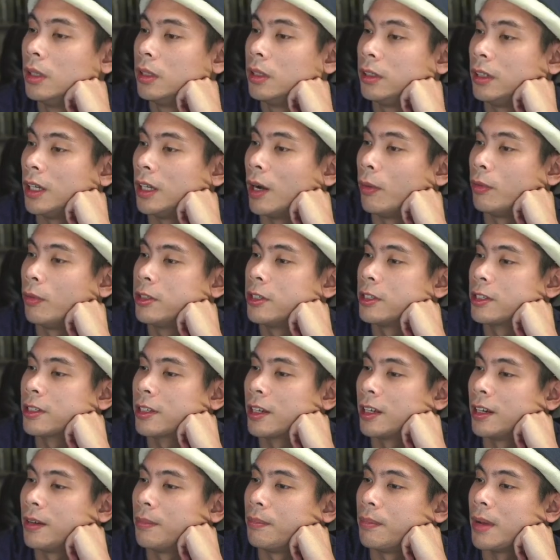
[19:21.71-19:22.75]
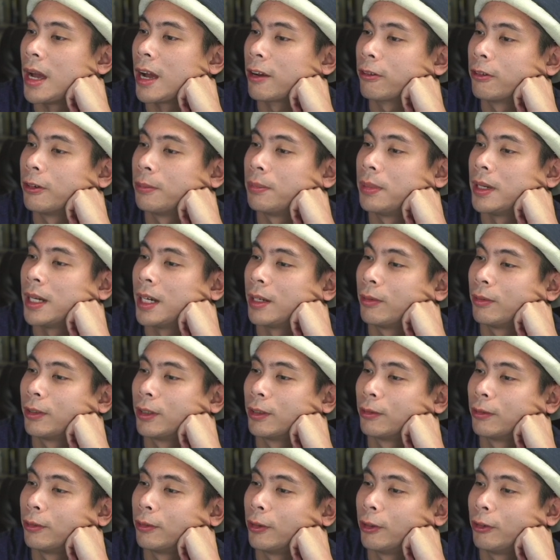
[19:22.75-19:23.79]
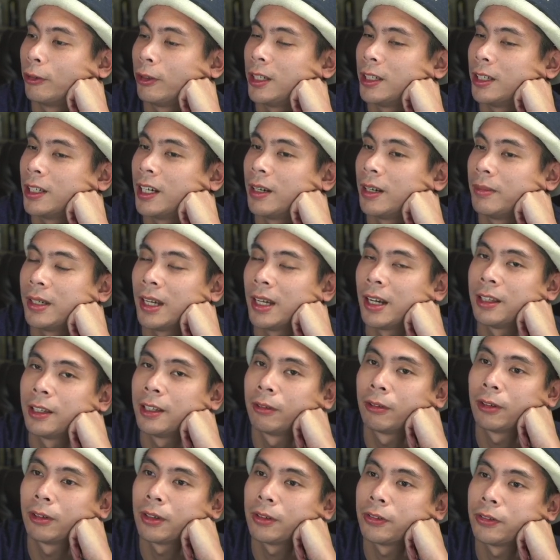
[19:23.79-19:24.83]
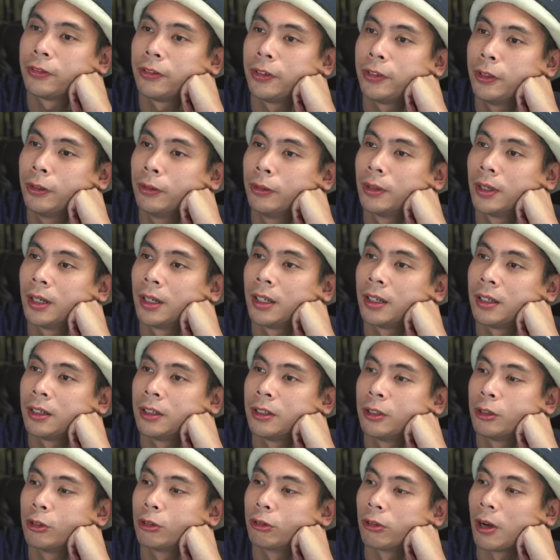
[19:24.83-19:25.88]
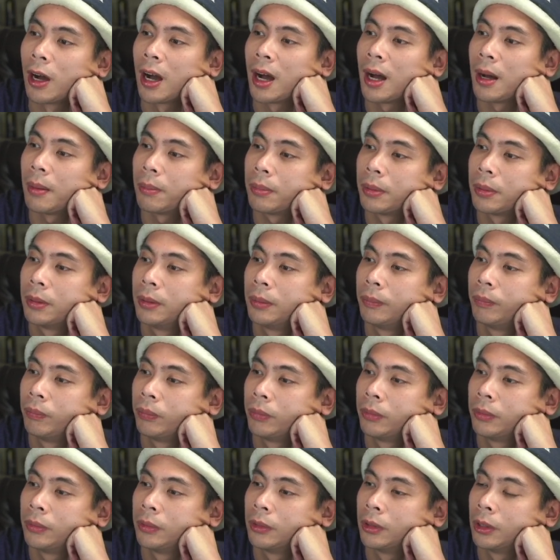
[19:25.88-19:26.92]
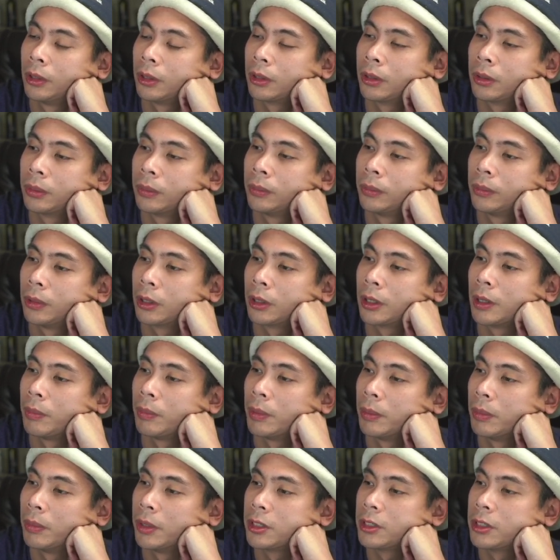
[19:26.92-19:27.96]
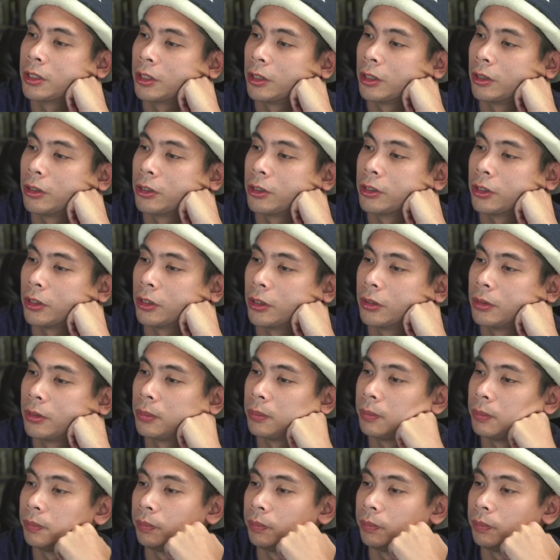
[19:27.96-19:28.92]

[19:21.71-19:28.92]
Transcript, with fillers: See, I would just get a macro pad with the rotary knob. Yeah, there were a few on drop a couple months ago or so.